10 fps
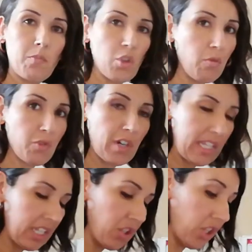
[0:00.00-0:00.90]
Don't drain
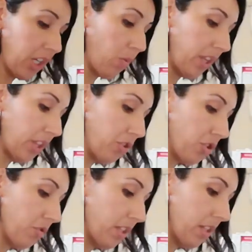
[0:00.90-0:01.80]
these, you're gonna want their
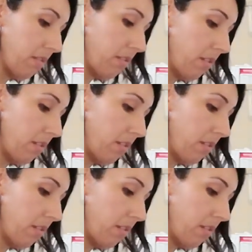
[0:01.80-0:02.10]
juices.